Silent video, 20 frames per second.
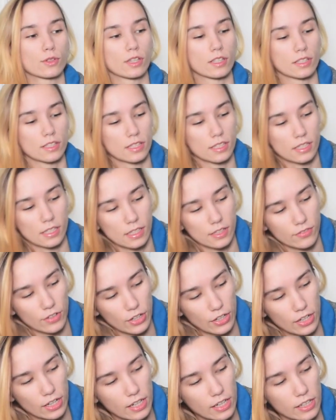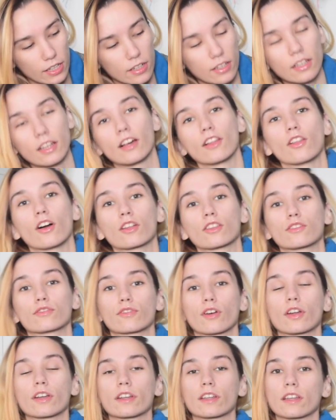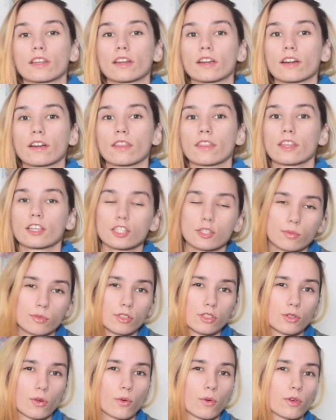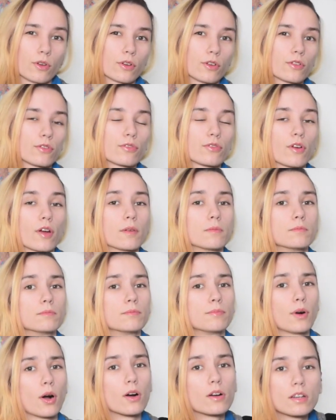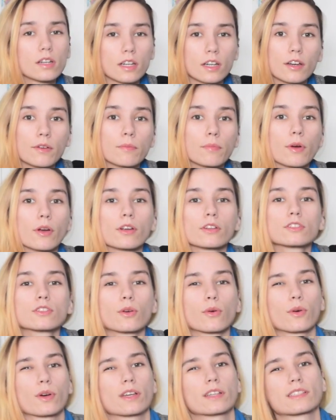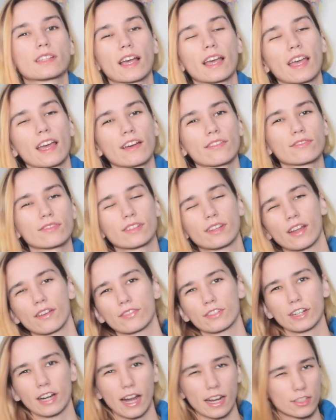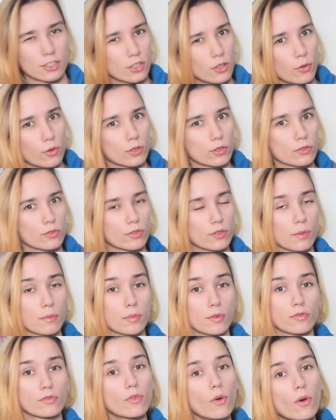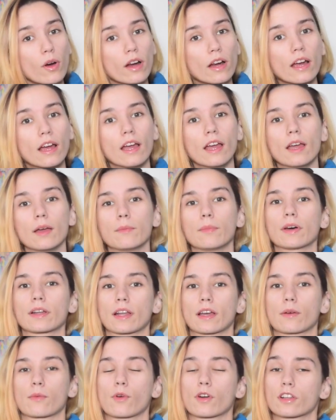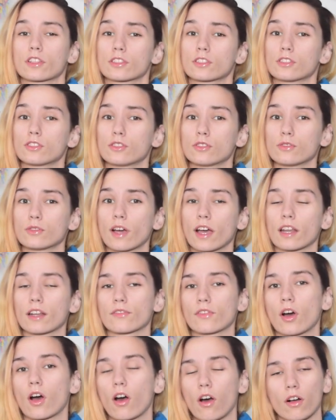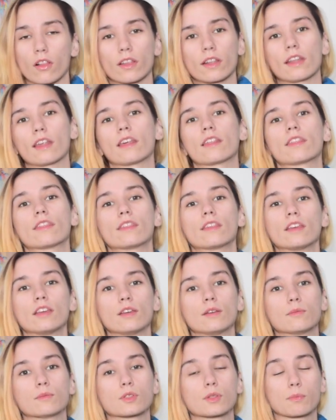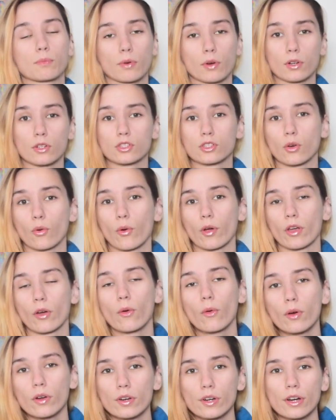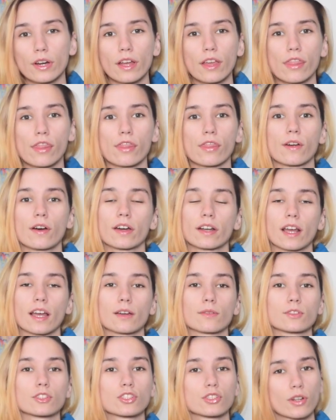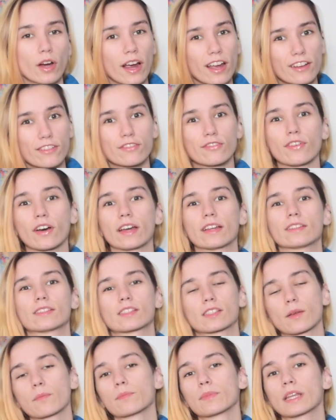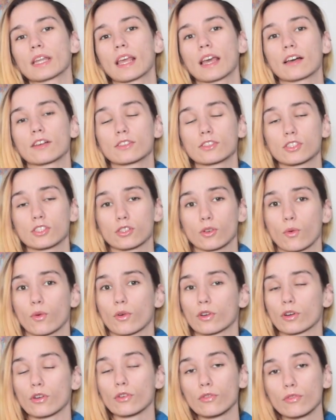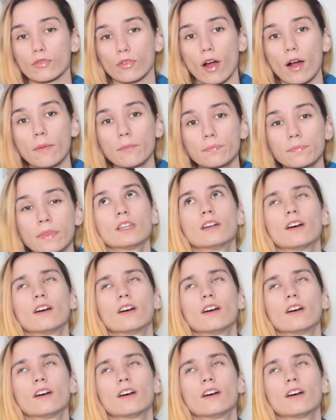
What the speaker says: can see very clearly along the front here, this was ordered from Bonka Bird Toys. I have never actually ordered for them before, but I wanted to do kind of a holiday themed bird toy order and thought I would try and find somebody else to order from.